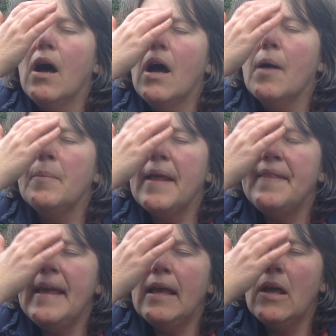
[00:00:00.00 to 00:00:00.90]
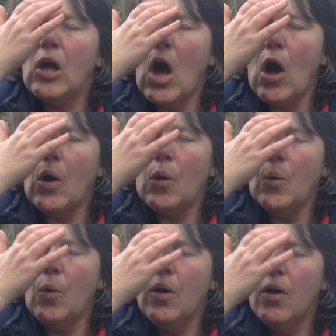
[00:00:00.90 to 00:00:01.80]
I'm letting
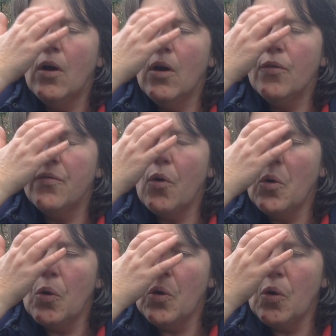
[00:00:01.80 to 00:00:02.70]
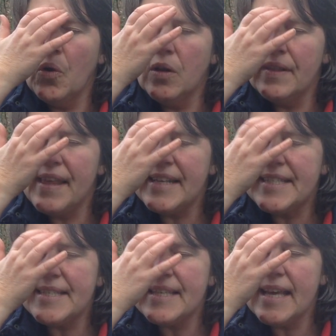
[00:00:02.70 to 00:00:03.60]
go of all
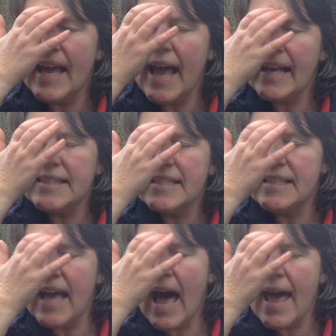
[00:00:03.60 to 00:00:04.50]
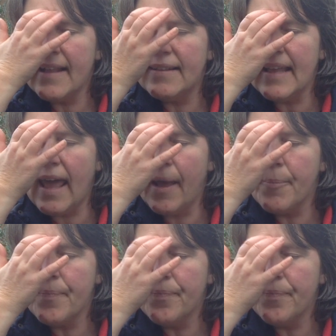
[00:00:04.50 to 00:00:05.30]
this anxiety.